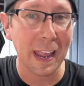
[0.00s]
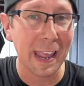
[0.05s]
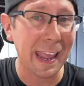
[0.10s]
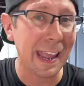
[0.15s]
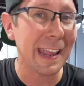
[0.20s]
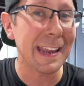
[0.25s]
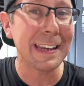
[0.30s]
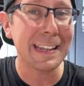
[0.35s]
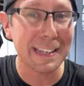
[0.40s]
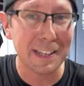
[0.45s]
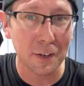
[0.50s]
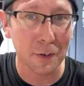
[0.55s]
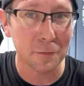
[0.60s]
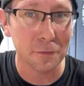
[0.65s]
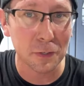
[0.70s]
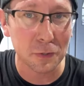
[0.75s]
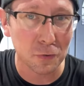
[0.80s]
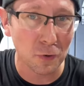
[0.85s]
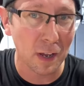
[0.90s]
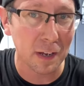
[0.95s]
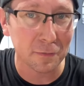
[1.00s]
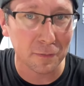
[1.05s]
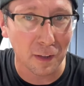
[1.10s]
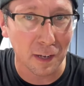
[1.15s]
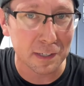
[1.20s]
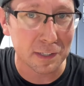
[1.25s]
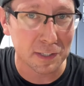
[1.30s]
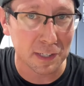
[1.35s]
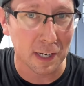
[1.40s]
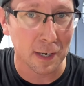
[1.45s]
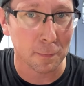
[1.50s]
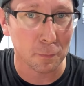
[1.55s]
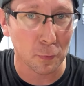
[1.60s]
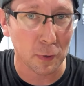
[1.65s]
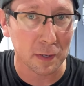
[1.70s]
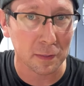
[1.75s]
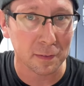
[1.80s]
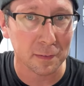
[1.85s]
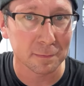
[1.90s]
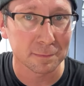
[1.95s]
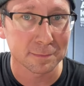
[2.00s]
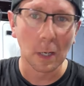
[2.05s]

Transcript: any of the driveline setup with.